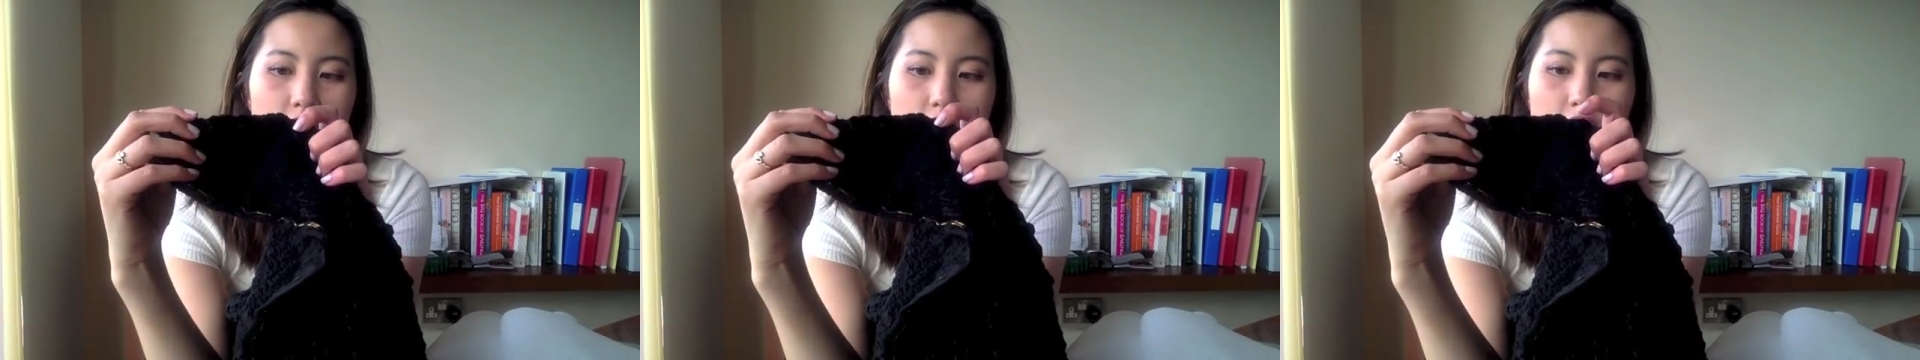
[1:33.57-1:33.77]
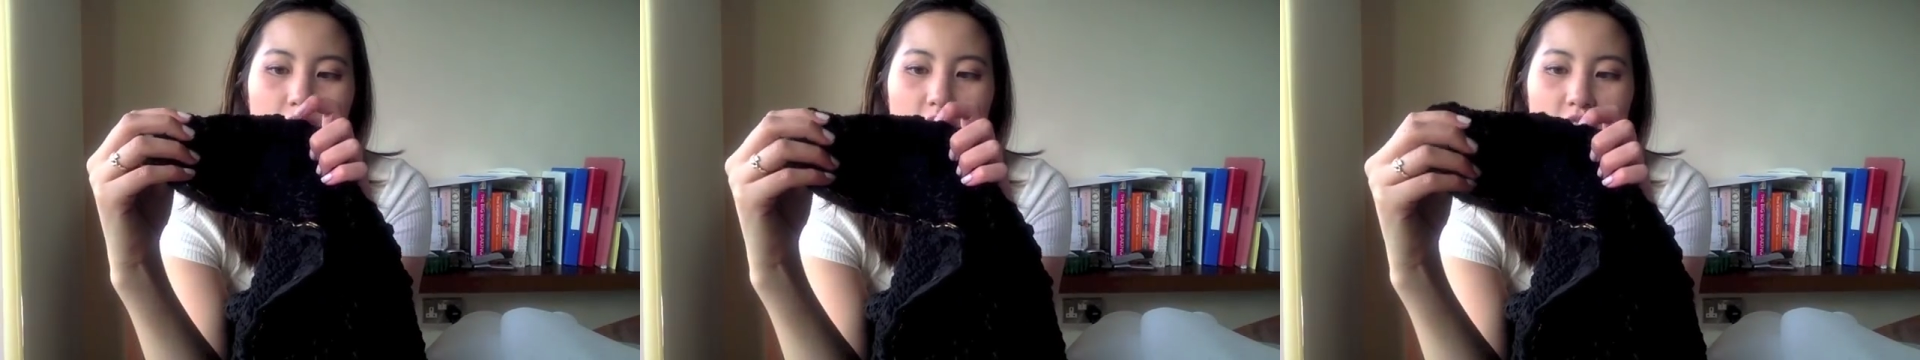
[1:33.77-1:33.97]

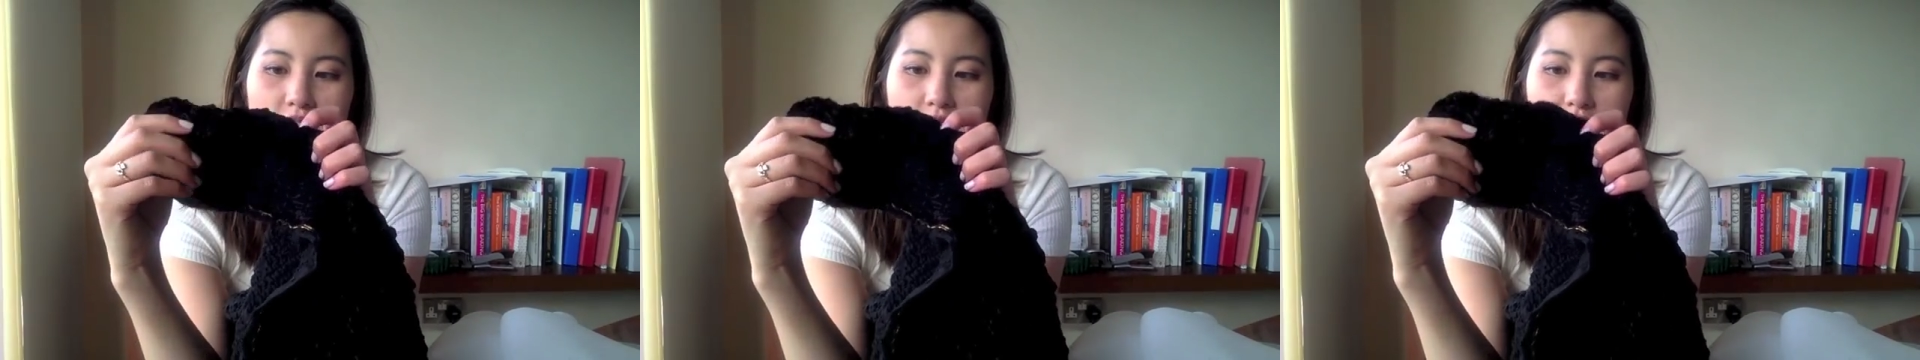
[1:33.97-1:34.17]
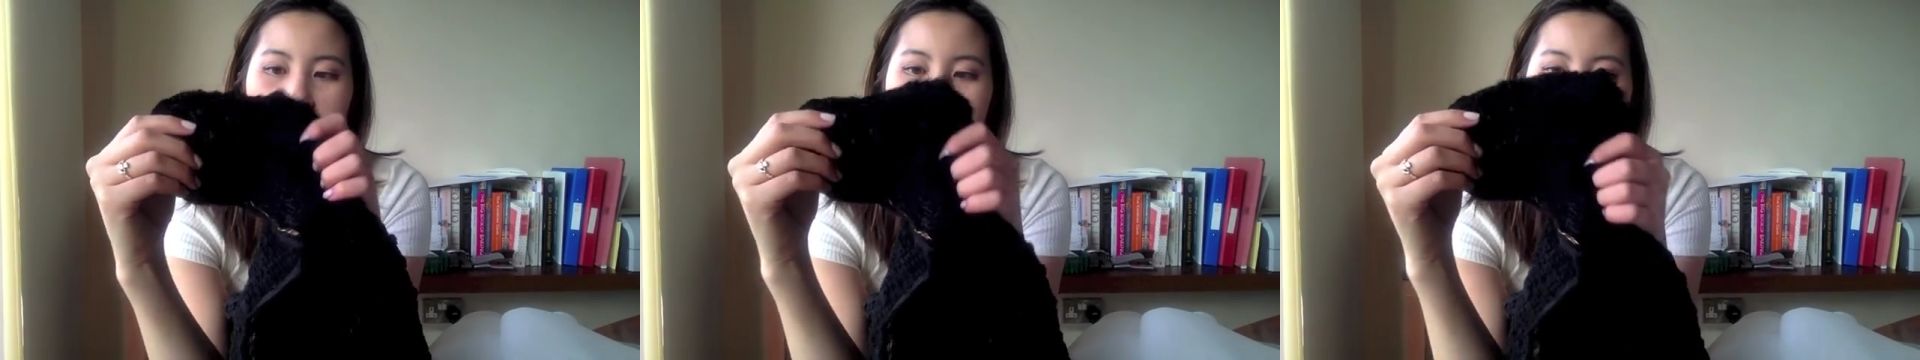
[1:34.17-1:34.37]

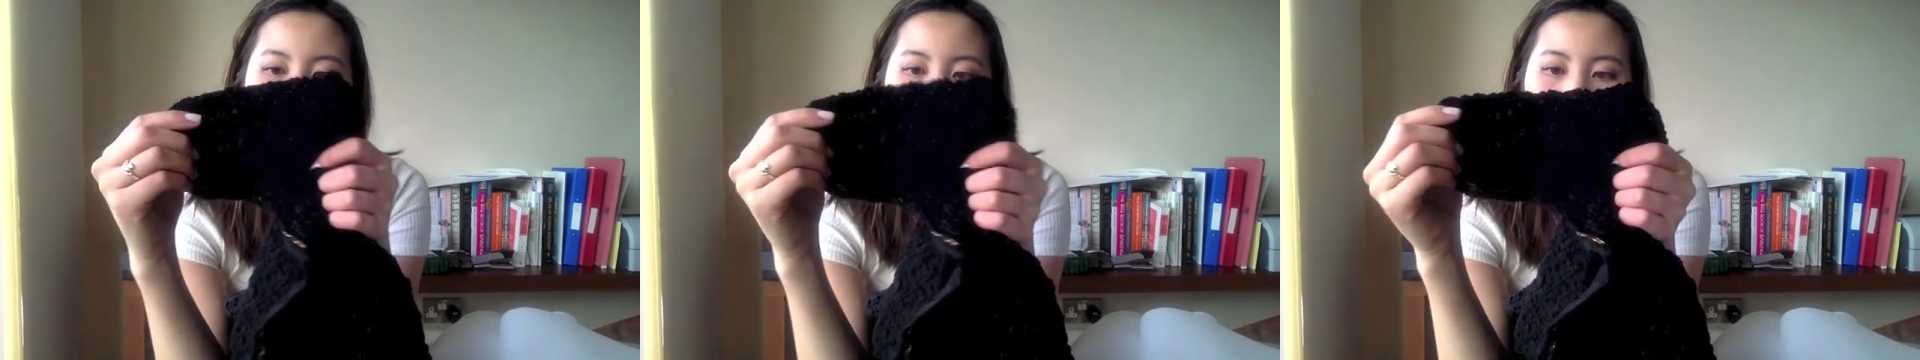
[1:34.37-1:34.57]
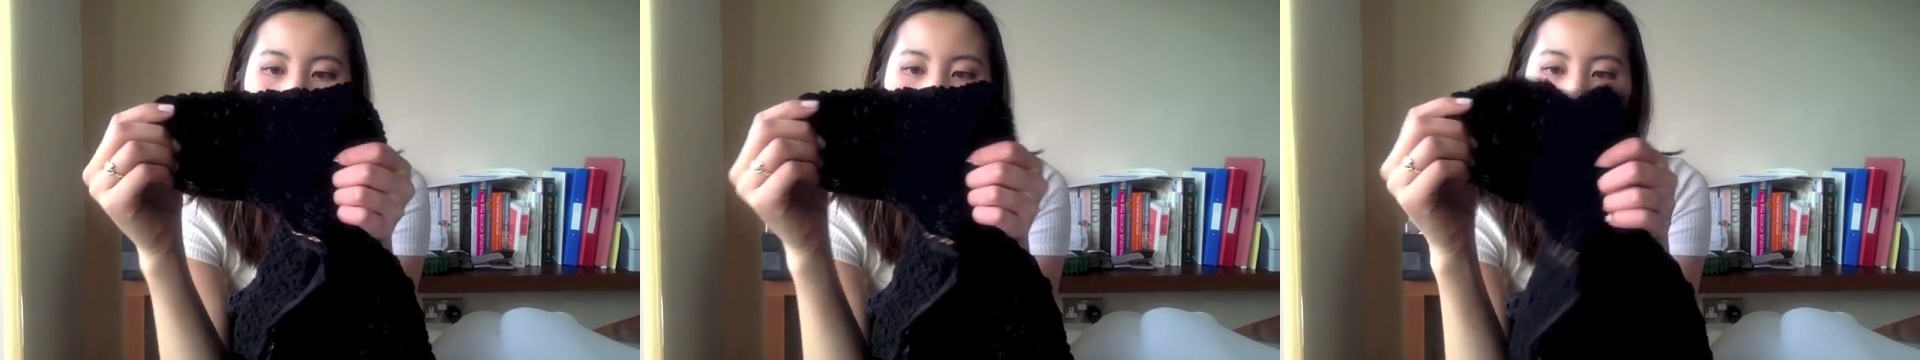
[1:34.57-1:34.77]

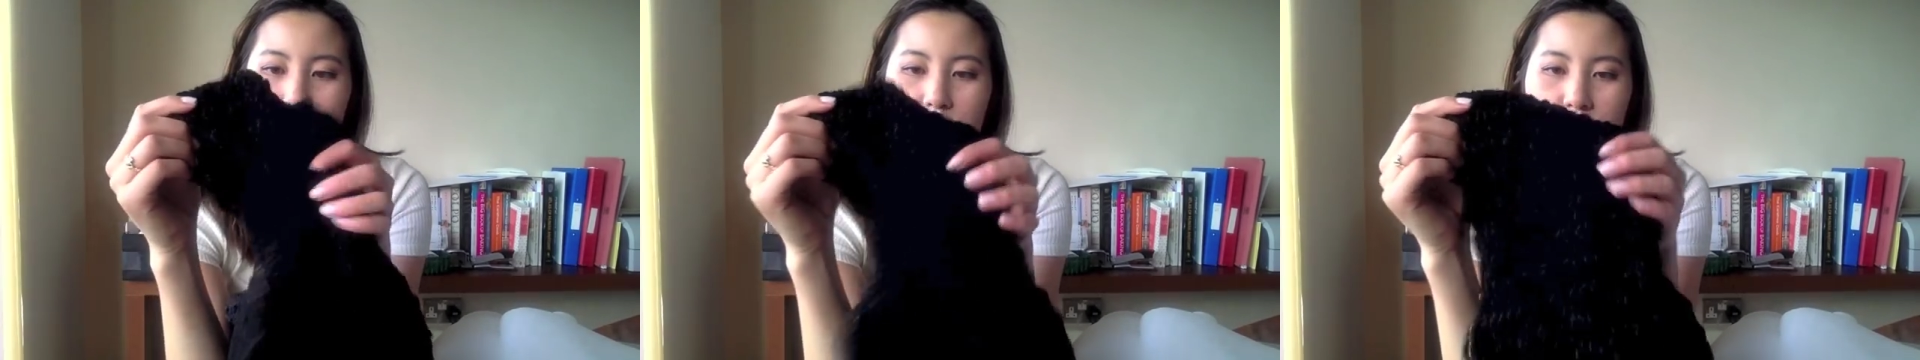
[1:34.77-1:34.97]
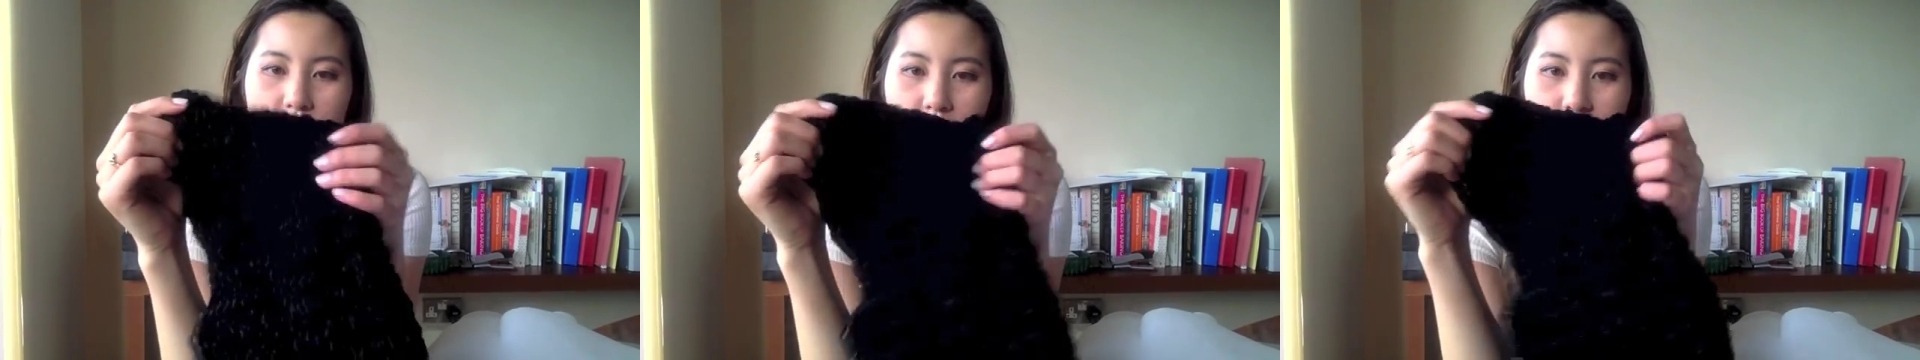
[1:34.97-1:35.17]
elasticy,
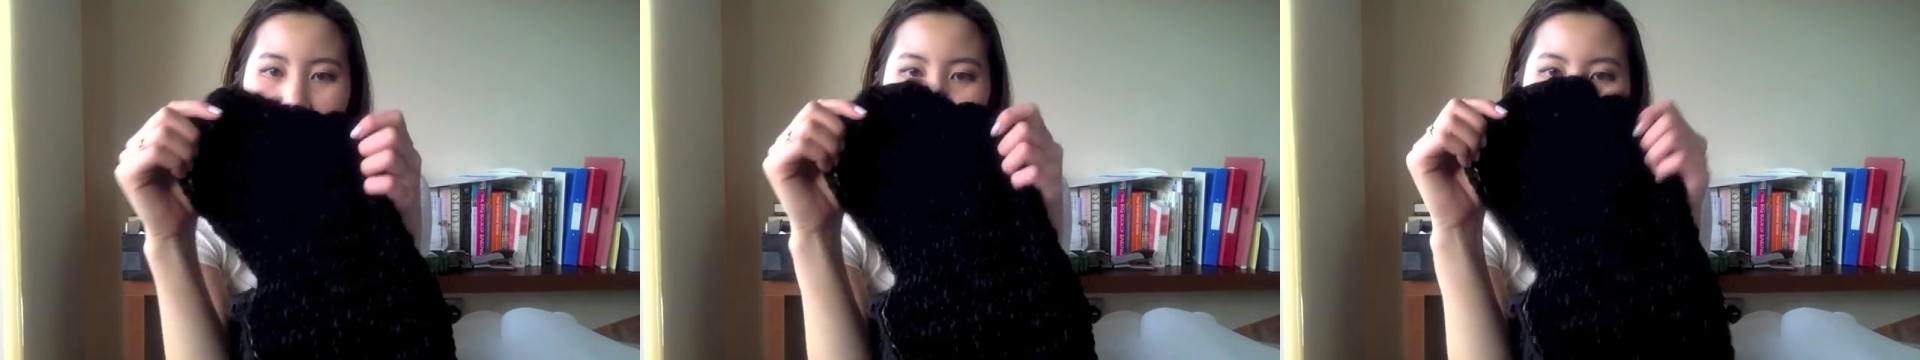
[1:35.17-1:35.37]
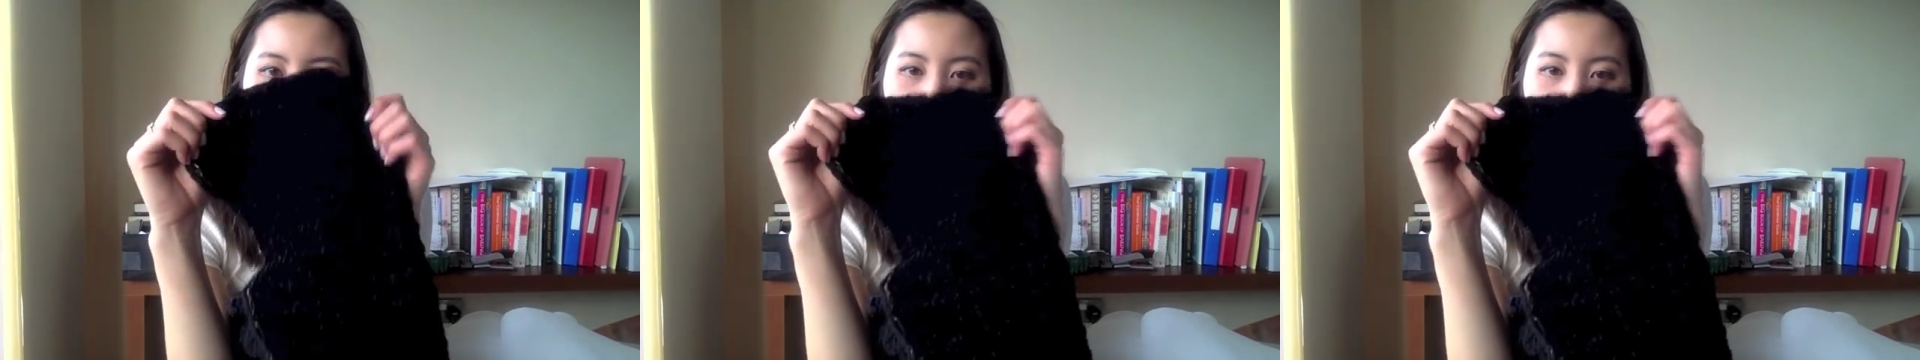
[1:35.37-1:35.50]
ruching,